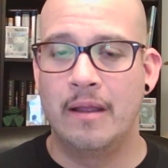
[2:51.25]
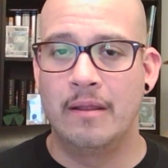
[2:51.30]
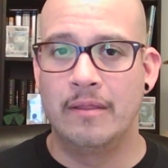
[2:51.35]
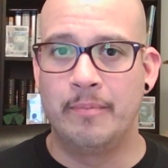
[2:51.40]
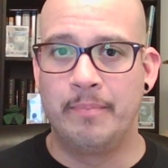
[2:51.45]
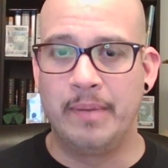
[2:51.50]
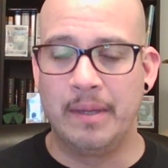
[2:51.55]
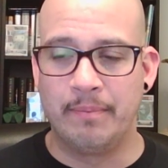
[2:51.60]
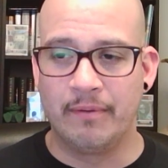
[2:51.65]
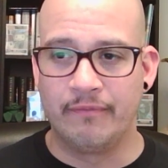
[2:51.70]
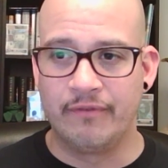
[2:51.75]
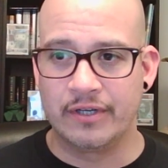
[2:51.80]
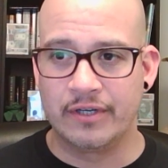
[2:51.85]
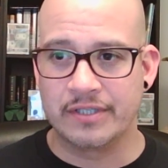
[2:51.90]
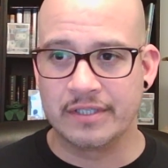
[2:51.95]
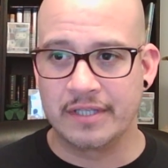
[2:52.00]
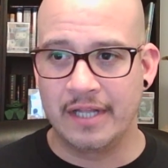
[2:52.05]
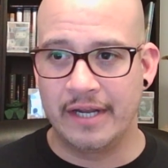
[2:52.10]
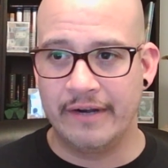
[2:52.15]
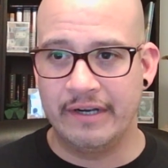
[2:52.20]
The People
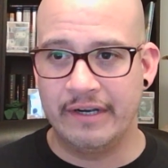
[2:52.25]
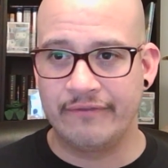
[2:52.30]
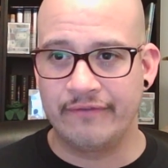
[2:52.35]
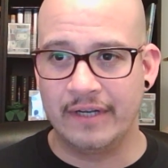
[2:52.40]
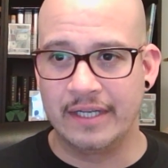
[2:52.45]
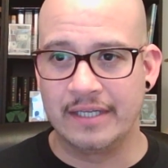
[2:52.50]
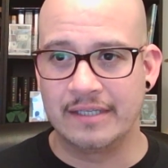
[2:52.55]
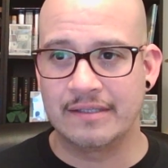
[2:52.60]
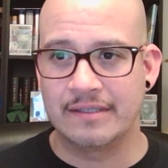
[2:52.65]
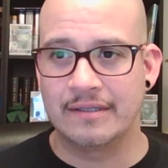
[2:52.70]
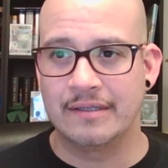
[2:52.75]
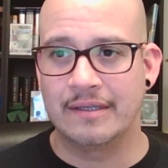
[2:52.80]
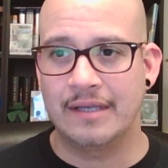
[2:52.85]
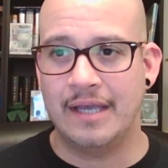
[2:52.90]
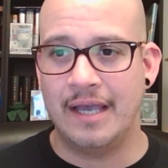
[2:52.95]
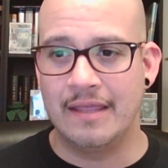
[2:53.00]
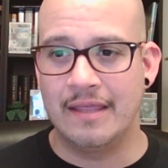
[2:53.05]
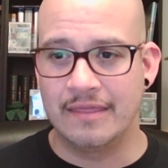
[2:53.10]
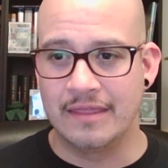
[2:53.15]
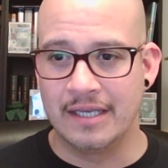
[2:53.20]
versus. Larry Flynt,
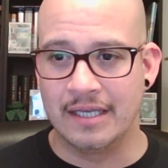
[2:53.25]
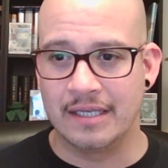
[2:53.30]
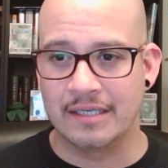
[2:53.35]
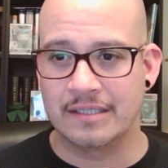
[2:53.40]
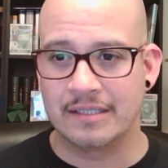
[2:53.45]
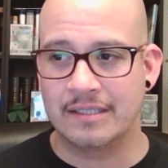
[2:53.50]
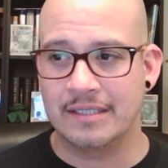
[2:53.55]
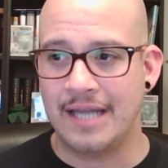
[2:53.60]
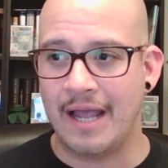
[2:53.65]
and this.